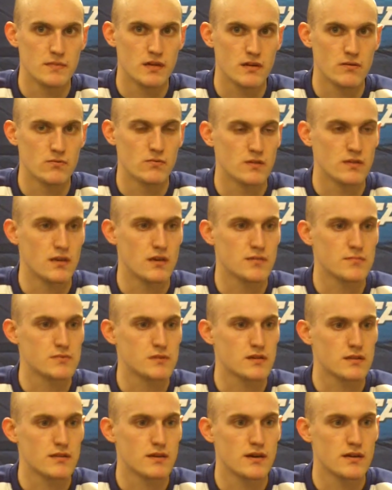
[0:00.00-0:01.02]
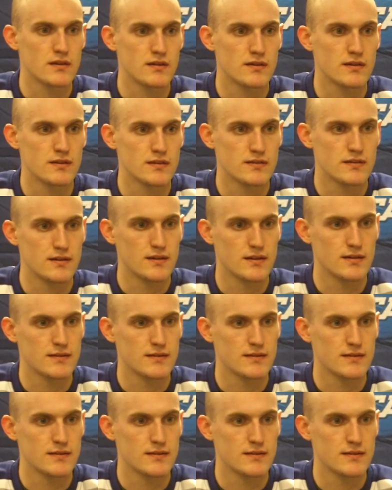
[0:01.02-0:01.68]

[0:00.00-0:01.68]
They can win games like that, and